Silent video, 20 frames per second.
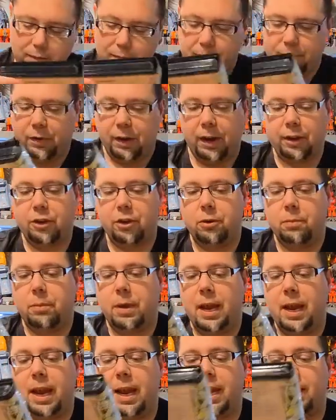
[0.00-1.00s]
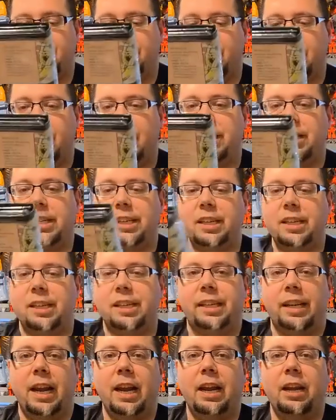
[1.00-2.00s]
Volume 8 is The
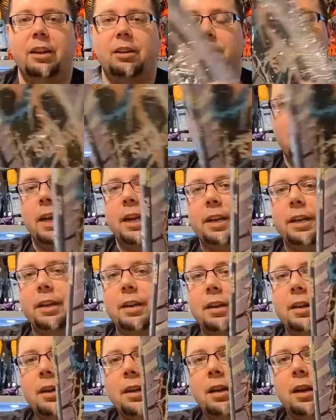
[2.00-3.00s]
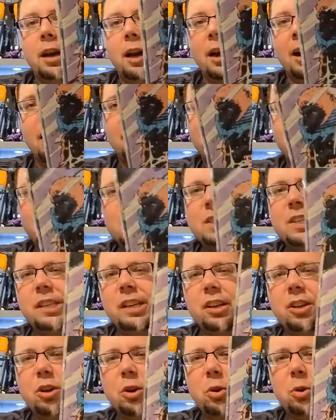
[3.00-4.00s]
Sandman. which is
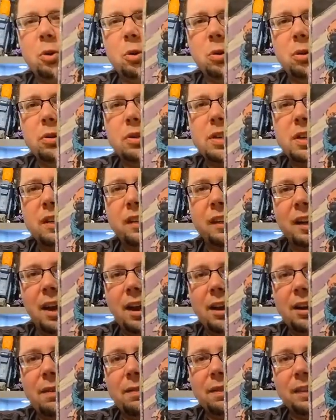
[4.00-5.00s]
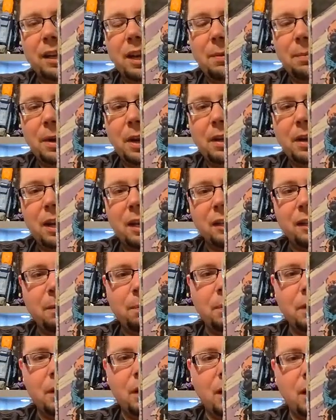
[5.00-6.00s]
a cool design of Sandman, not
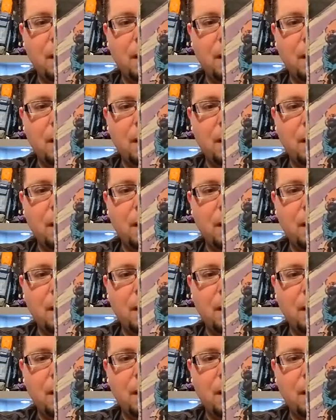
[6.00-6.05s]
something